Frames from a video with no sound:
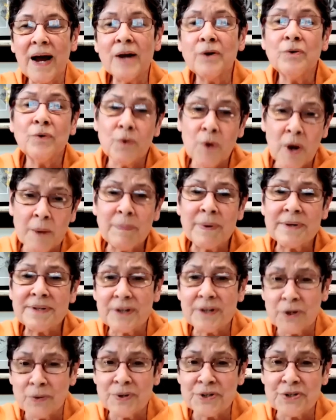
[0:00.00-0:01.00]
grew up as
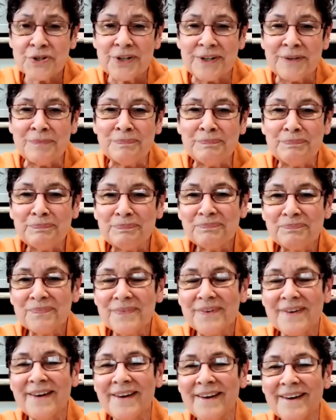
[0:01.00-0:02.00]
a Christian,
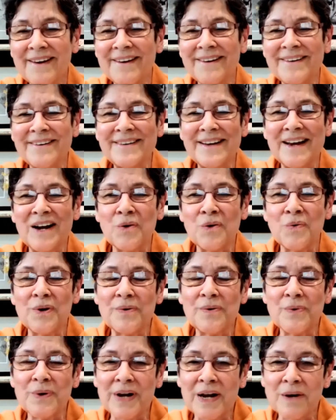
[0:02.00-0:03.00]
and
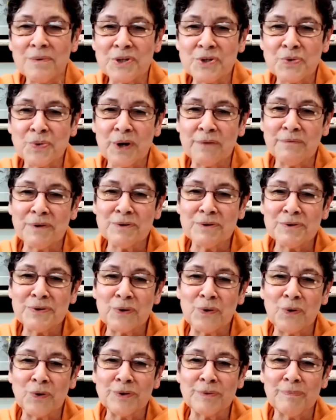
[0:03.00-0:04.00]
when I was 12 years
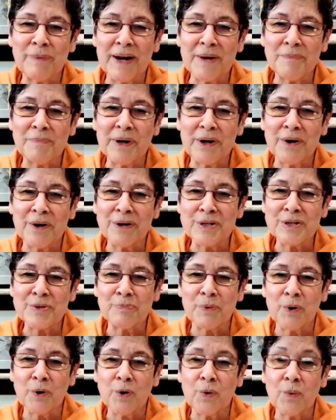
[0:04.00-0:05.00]
old, my parents
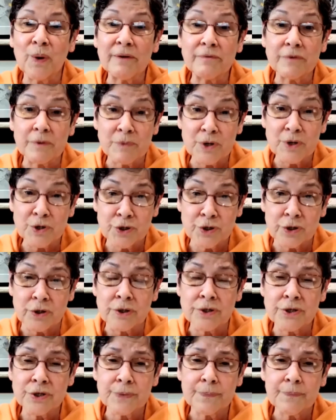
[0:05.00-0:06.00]
broke away from the
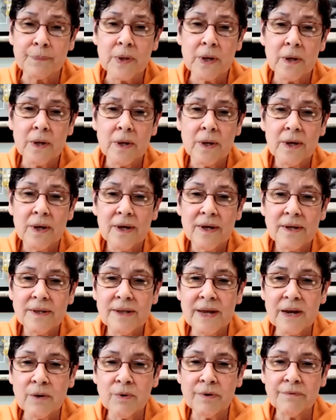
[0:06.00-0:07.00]
church.
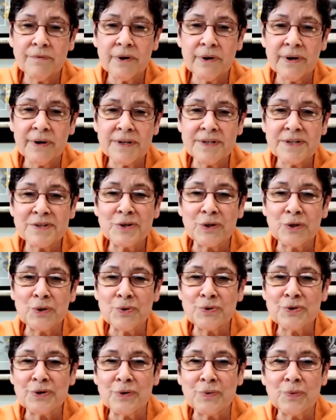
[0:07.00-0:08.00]
They were very
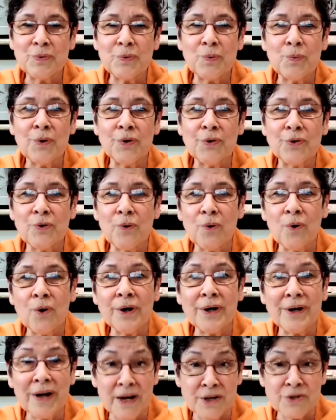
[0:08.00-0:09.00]
disillusioned with
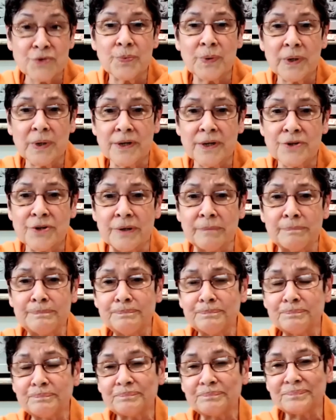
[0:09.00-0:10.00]
organized religion.
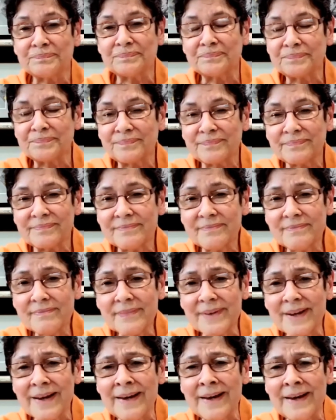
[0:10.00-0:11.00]

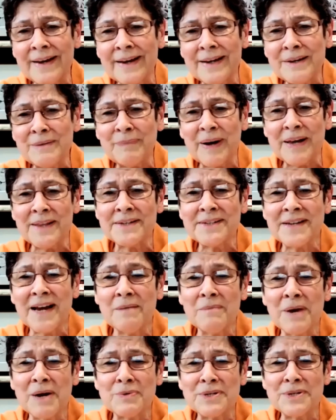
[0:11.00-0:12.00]
And by the
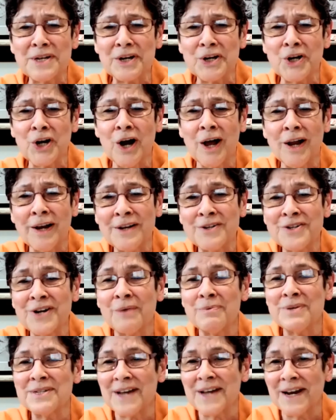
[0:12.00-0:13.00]
time I was in college, I
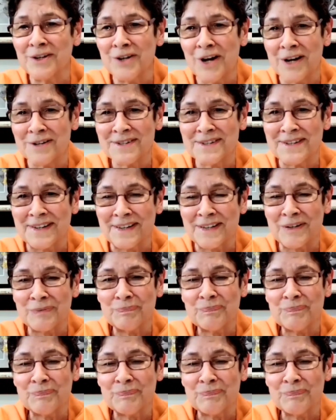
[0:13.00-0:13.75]
was agnostic.